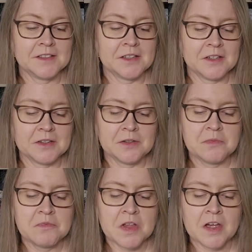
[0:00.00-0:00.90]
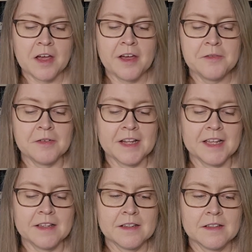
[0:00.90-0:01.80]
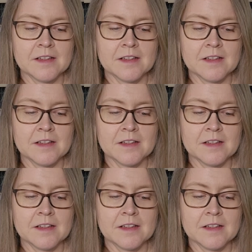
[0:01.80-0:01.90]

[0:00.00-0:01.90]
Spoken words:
So hopefully